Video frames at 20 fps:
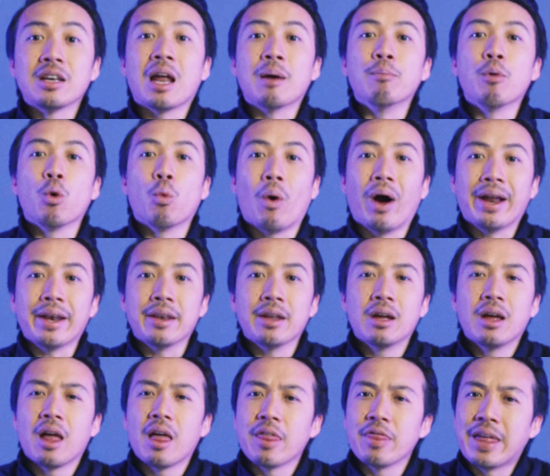Number 1,
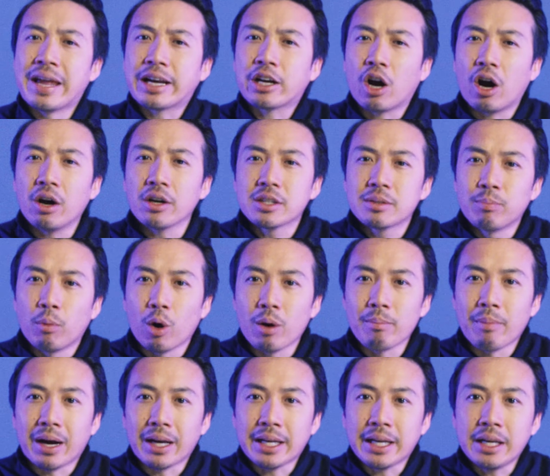they cost more
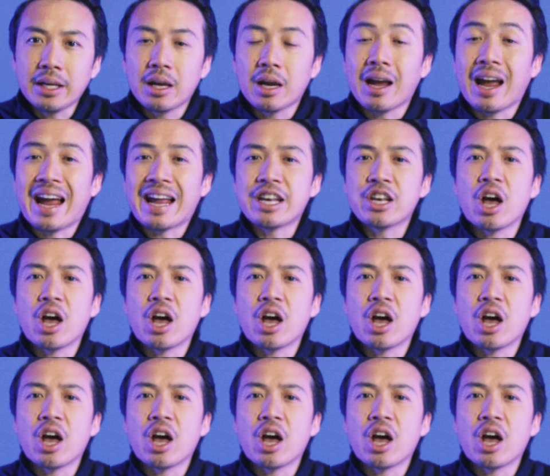money, and